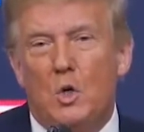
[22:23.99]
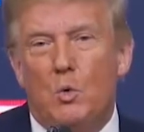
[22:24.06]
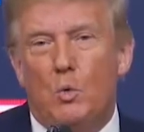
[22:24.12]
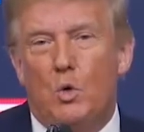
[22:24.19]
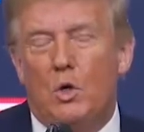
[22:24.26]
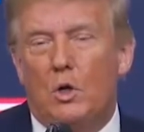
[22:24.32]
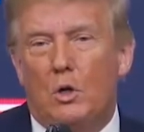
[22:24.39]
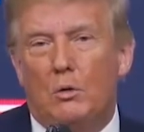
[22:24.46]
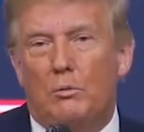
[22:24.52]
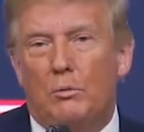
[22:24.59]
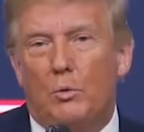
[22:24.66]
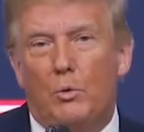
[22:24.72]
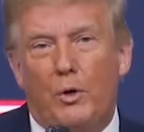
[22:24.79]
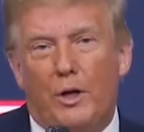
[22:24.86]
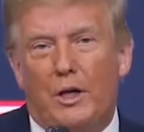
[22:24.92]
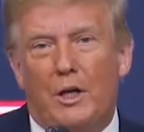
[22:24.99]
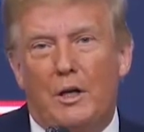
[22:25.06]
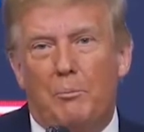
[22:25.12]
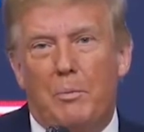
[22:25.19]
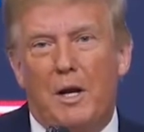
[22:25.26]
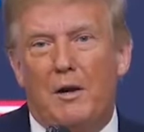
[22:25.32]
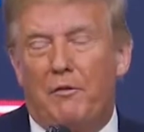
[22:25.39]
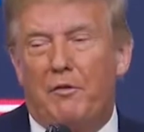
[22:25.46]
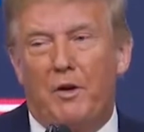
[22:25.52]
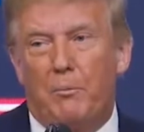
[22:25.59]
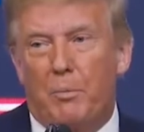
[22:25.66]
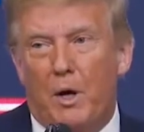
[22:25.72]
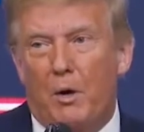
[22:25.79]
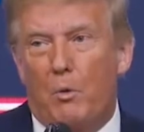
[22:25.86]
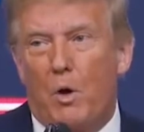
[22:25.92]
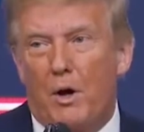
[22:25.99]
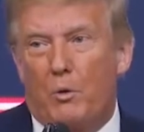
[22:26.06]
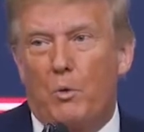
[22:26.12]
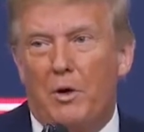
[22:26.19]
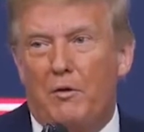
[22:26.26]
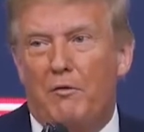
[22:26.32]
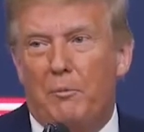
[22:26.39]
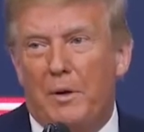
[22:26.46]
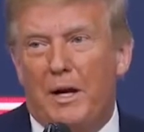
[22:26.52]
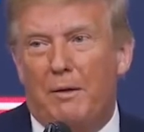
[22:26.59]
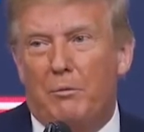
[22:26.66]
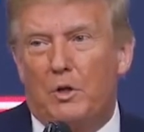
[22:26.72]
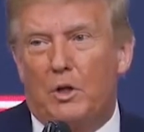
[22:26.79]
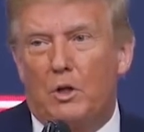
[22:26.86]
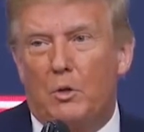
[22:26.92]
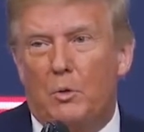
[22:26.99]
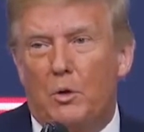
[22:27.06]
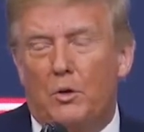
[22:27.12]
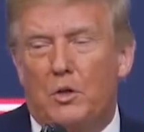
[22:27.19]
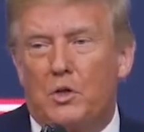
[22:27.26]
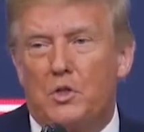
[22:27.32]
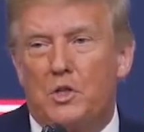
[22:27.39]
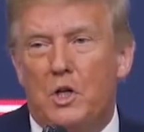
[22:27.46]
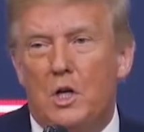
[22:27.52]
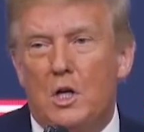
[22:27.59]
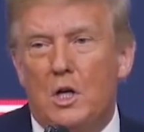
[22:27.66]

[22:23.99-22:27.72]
will really benefit by what we've been able to do with this